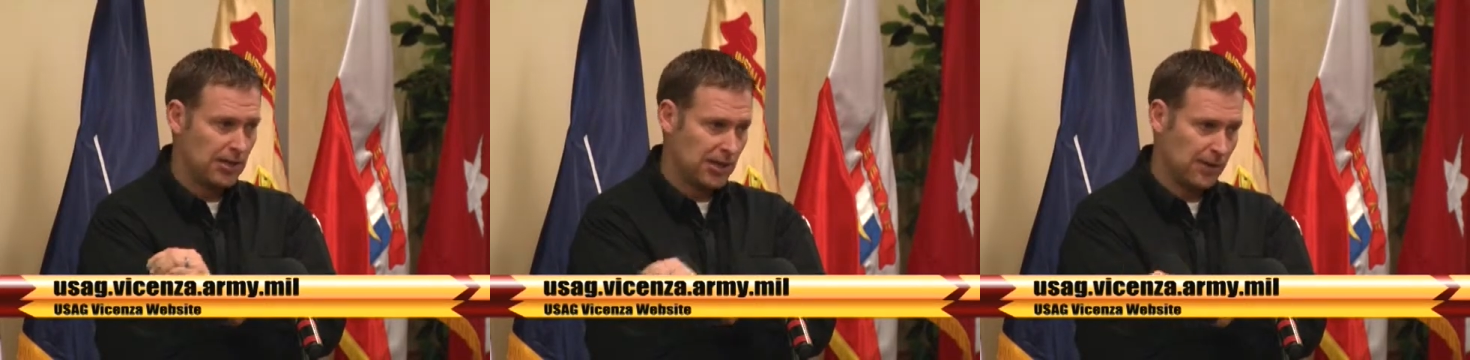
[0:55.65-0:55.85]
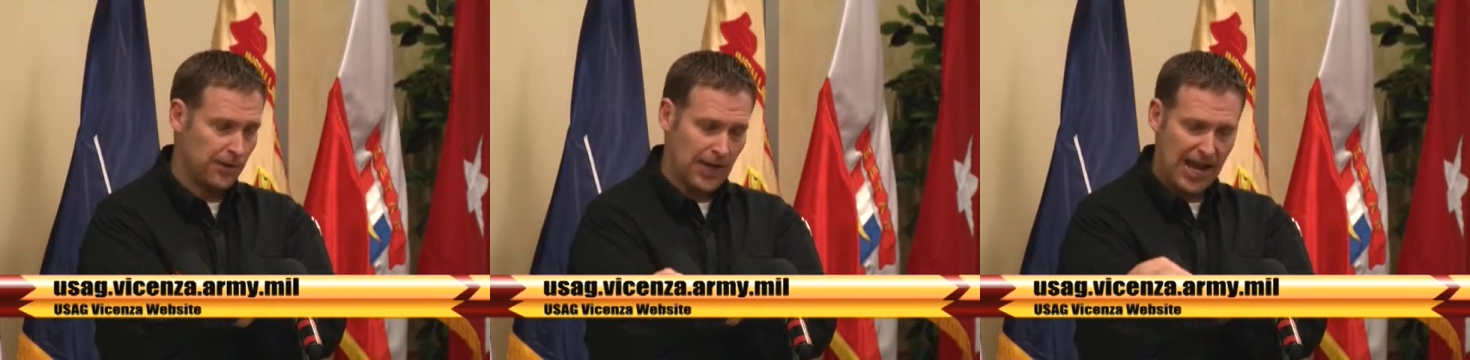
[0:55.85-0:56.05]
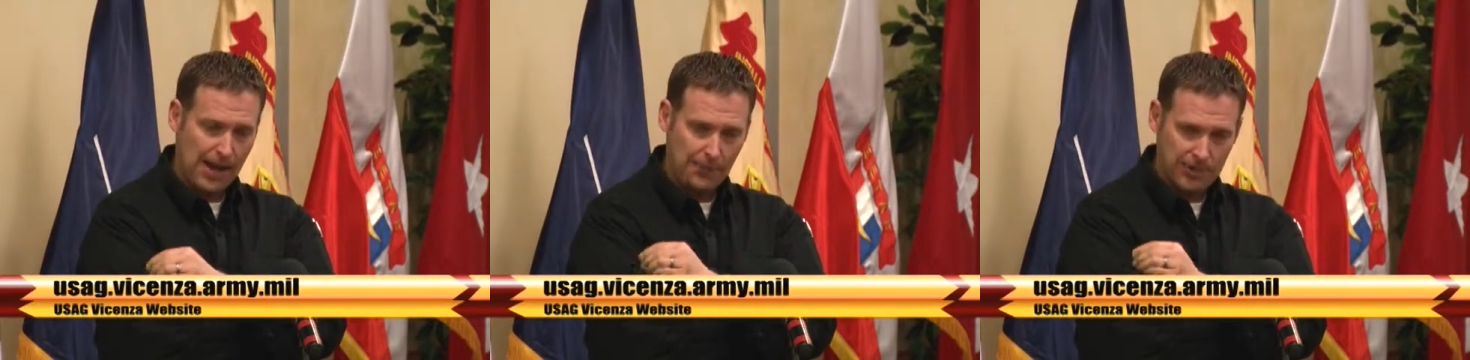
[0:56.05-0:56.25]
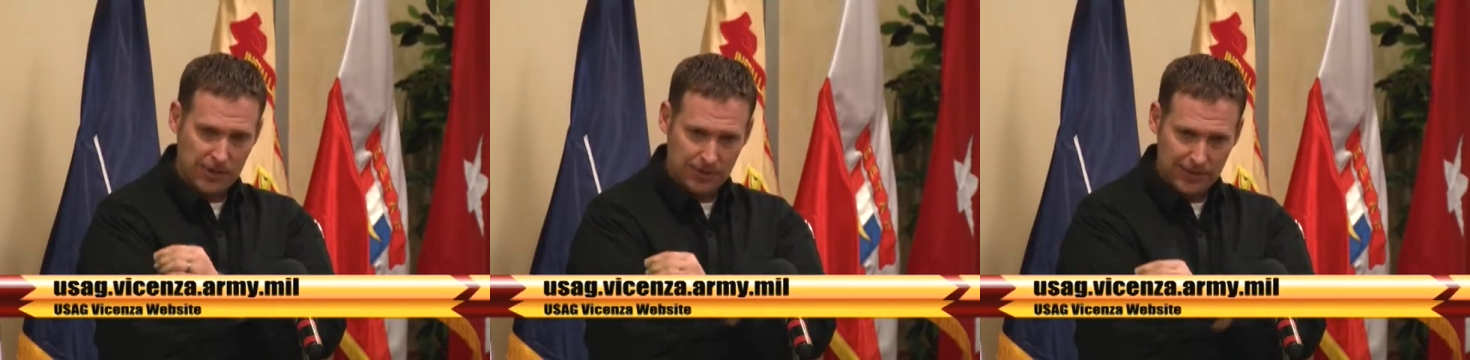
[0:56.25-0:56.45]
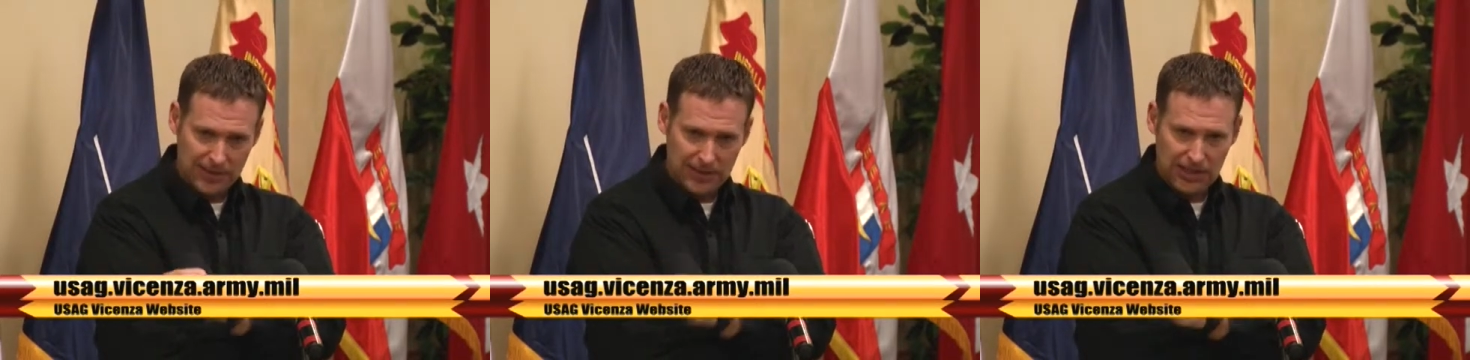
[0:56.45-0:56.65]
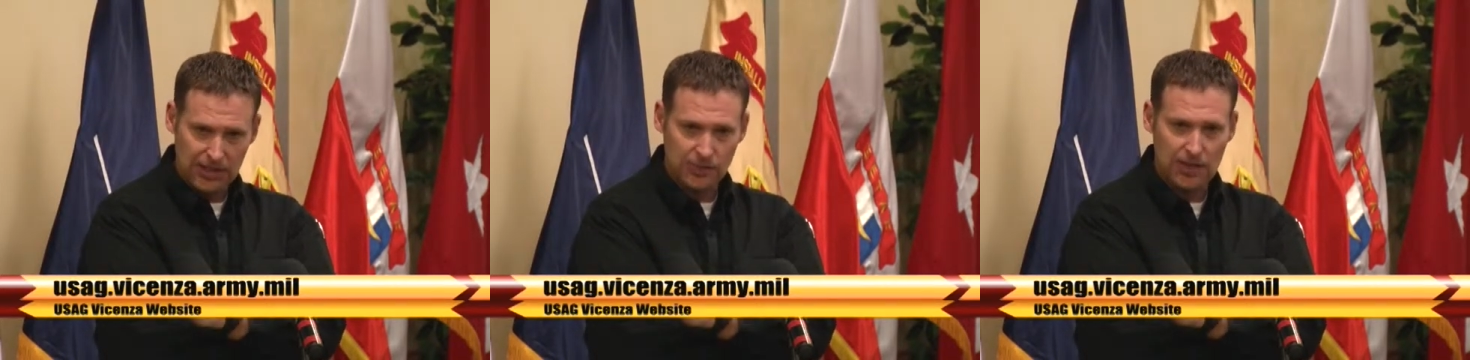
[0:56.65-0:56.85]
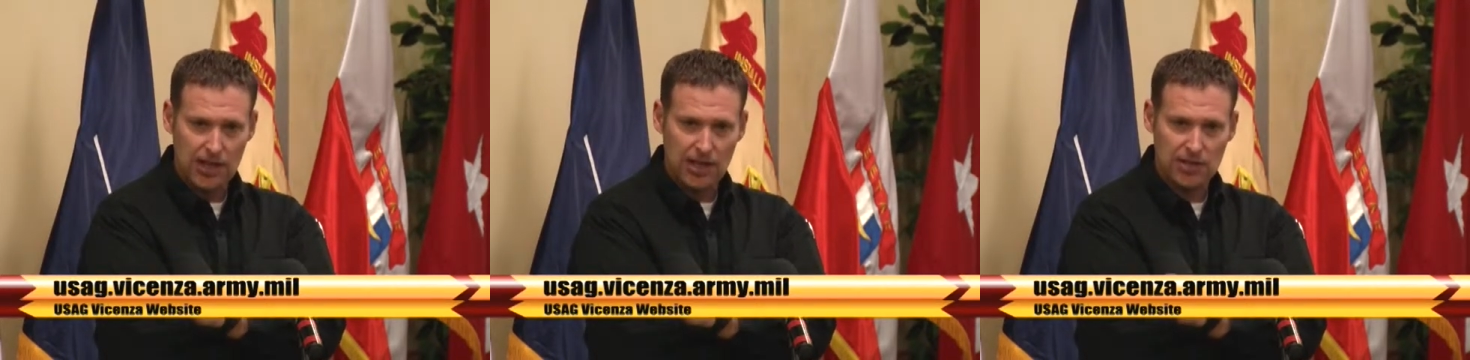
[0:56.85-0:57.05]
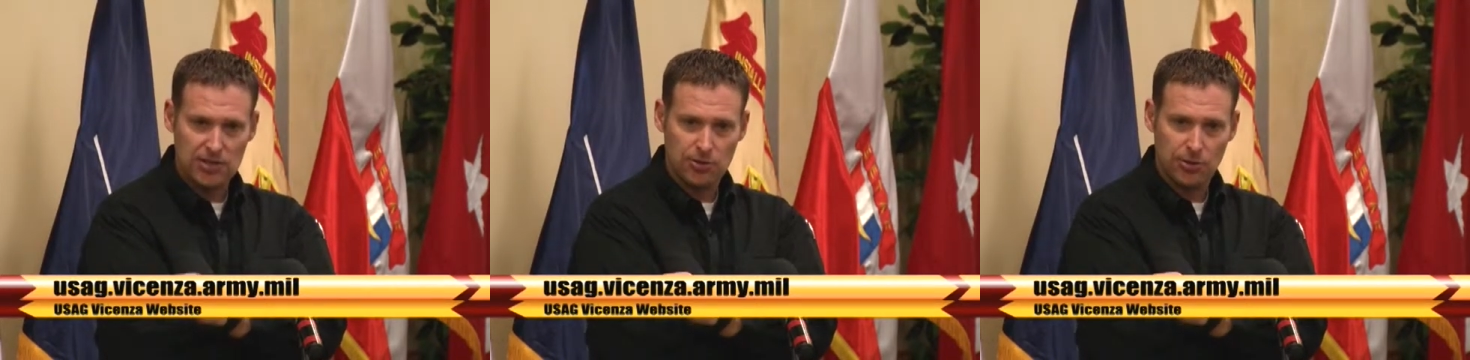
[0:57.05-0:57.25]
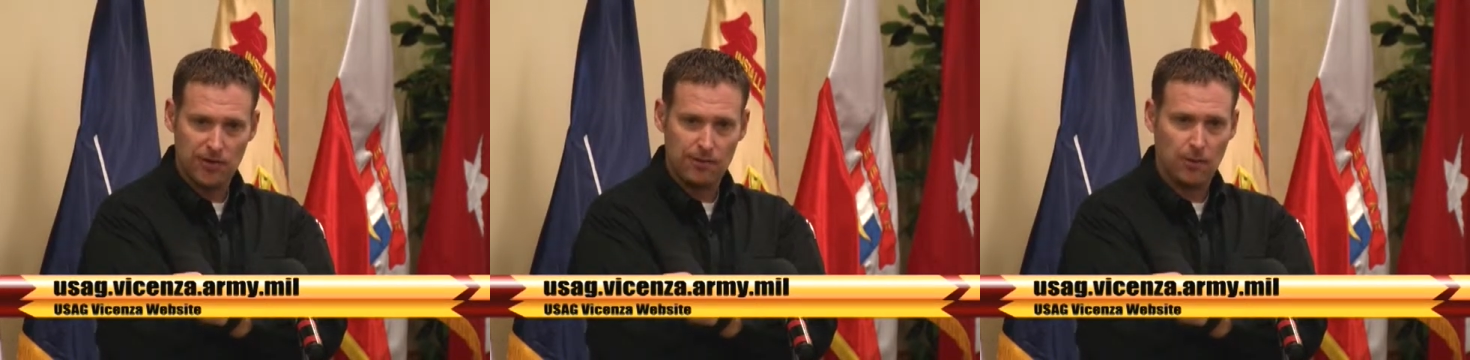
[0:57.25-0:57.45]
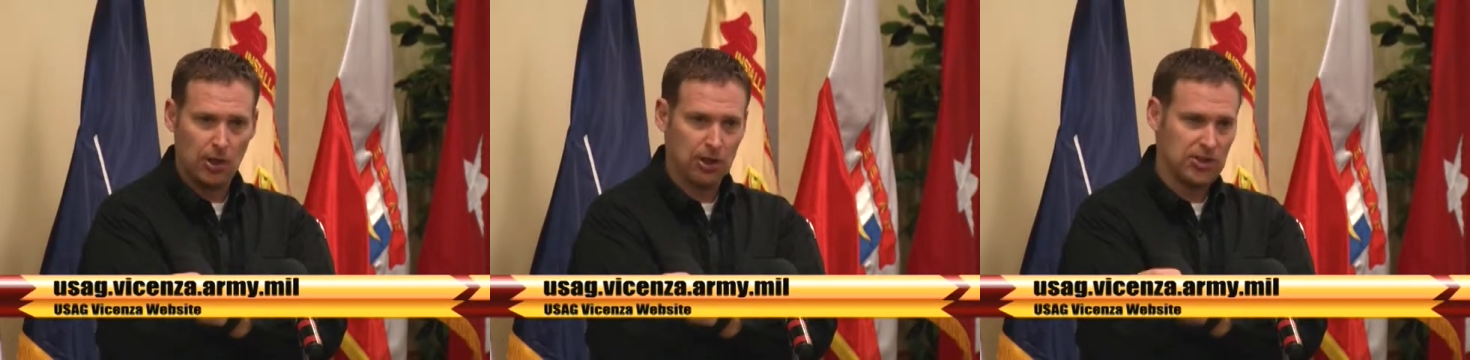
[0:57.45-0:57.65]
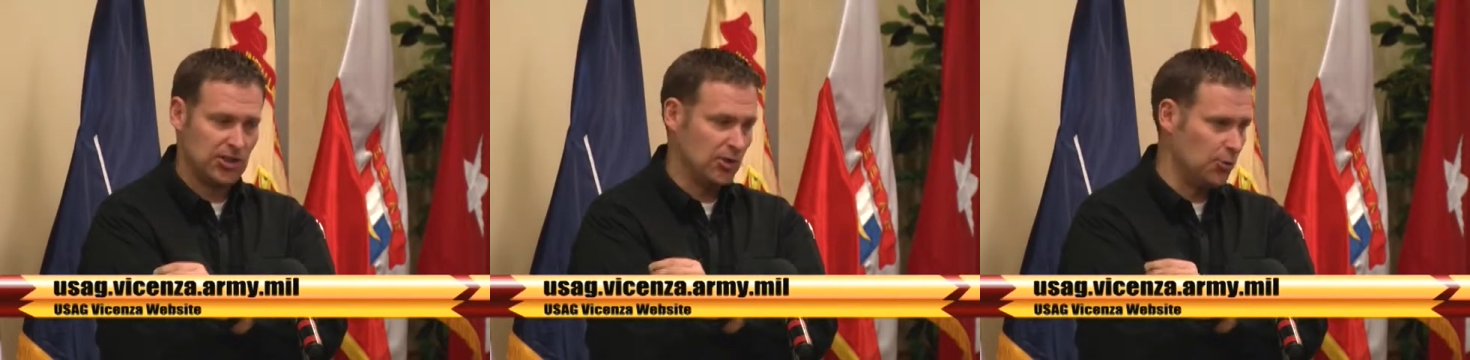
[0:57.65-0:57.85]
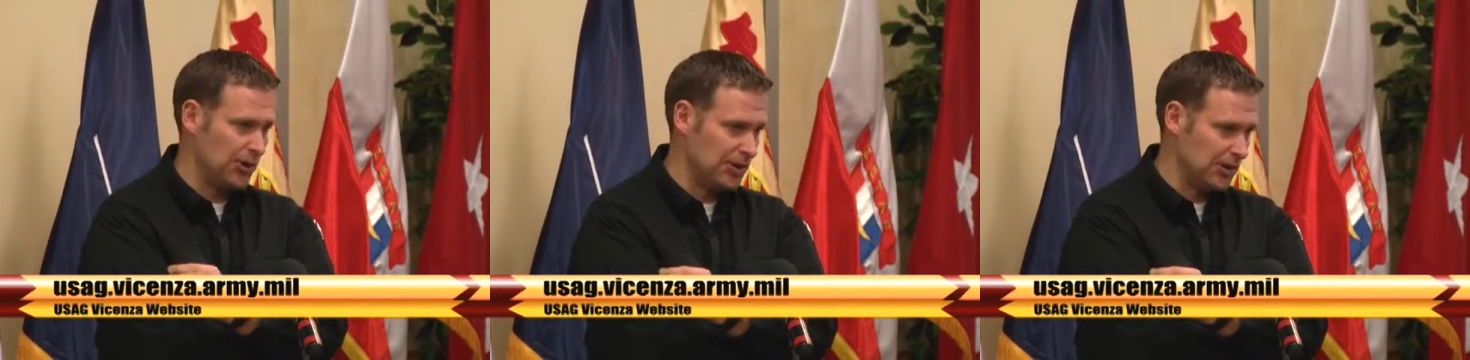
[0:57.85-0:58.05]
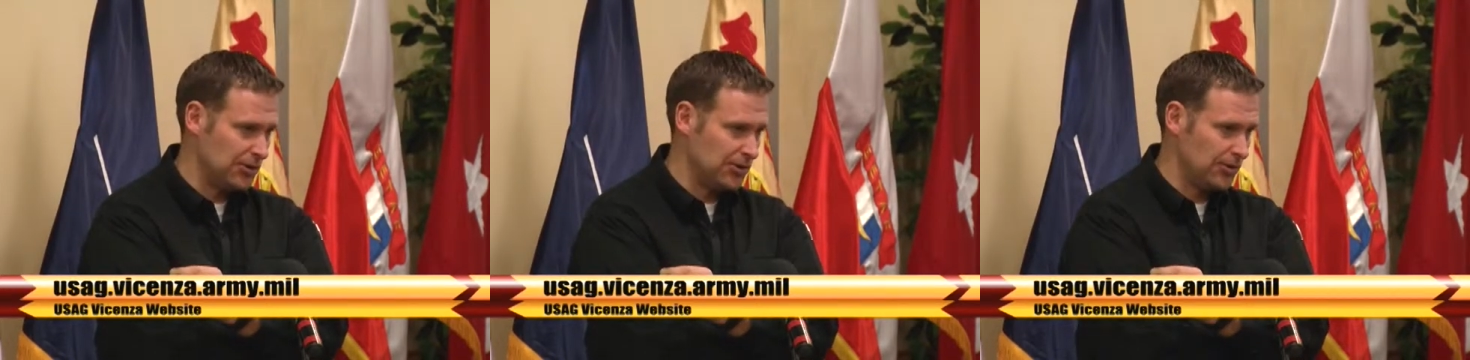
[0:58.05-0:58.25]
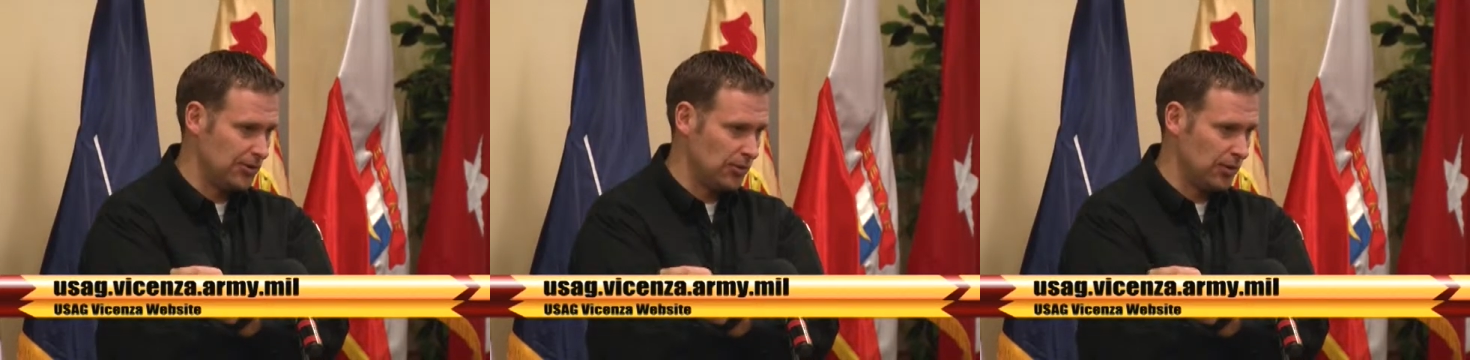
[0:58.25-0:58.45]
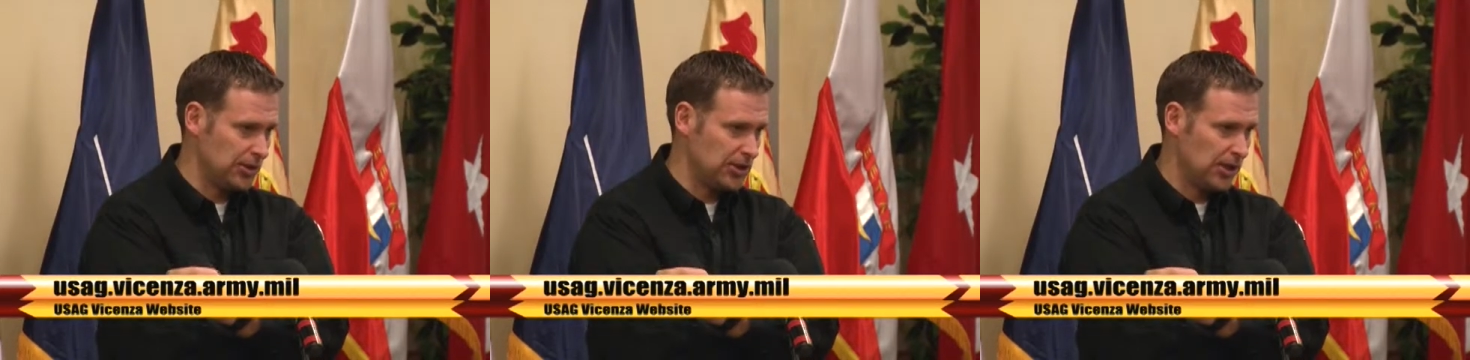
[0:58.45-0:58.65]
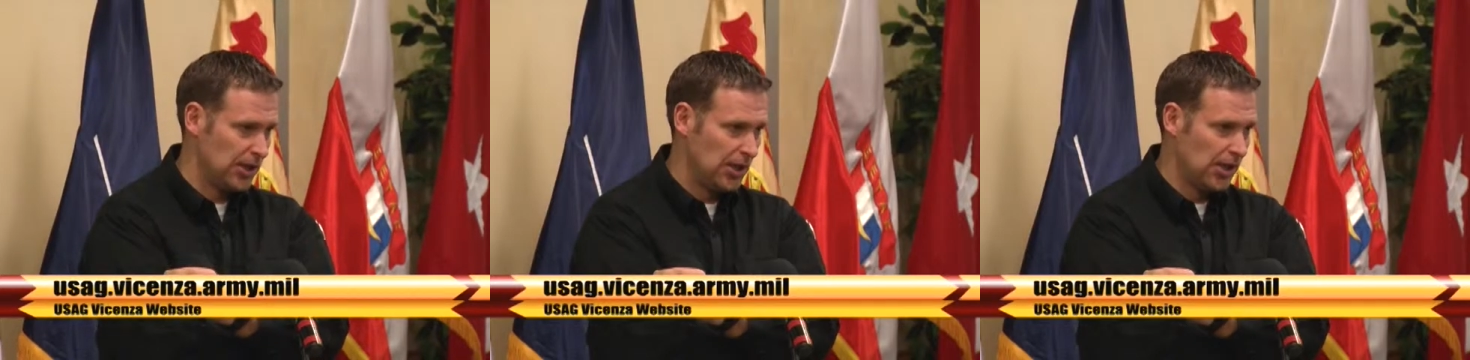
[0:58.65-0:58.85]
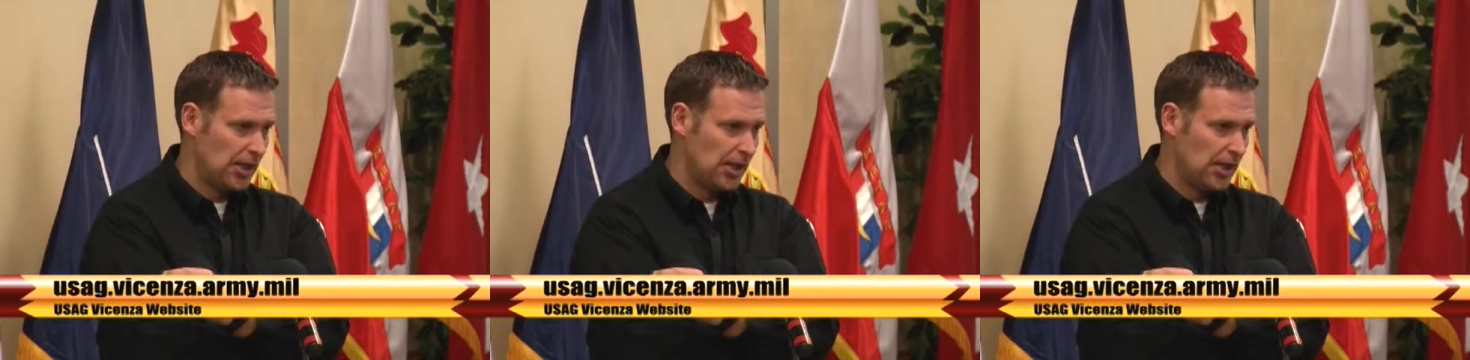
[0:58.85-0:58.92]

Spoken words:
if they happen to be leaving any sort of marks in the windows or doors.